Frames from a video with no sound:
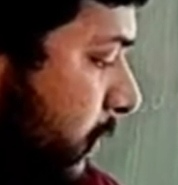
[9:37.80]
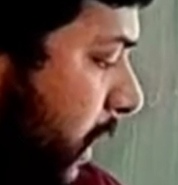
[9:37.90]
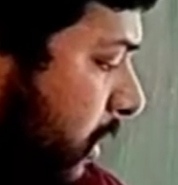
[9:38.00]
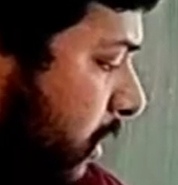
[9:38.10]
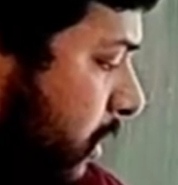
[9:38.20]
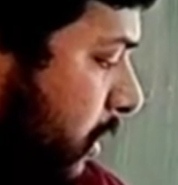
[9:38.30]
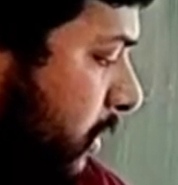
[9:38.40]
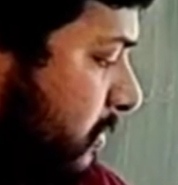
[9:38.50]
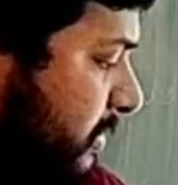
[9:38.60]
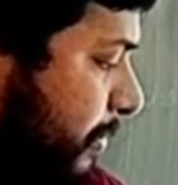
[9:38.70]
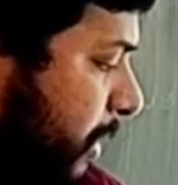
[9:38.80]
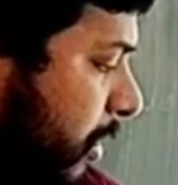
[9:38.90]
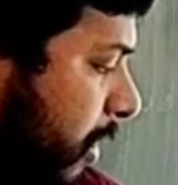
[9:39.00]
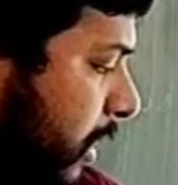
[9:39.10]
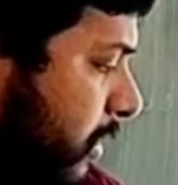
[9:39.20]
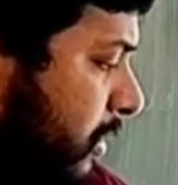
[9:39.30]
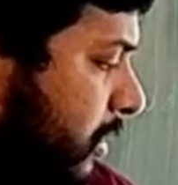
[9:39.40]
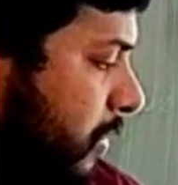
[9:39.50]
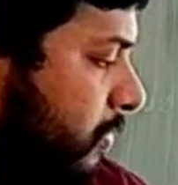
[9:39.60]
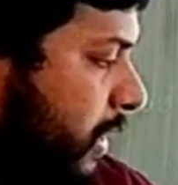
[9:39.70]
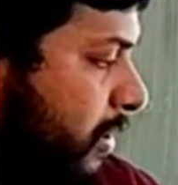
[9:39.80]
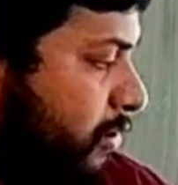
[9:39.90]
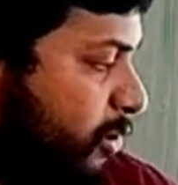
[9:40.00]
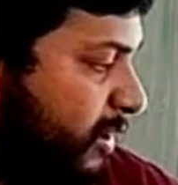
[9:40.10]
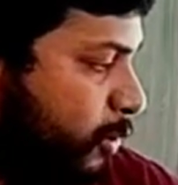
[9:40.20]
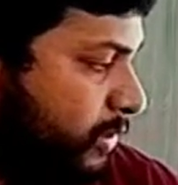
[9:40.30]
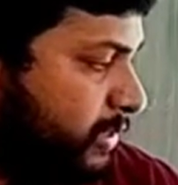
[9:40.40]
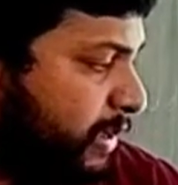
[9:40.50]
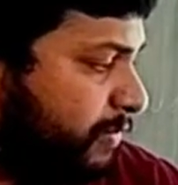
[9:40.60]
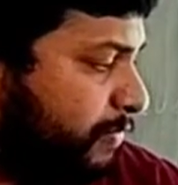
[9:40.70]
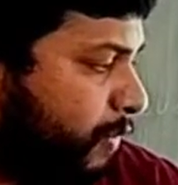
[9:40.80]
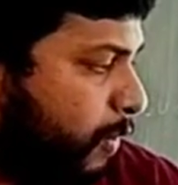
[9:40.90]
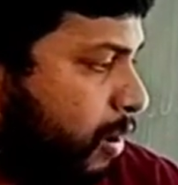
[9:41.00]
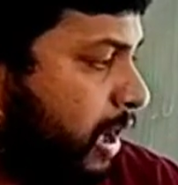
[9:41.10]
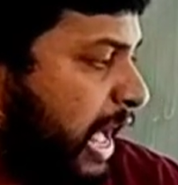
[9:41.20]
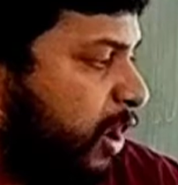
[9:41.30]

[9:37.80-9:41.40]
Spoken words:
then semicolon, then requesting for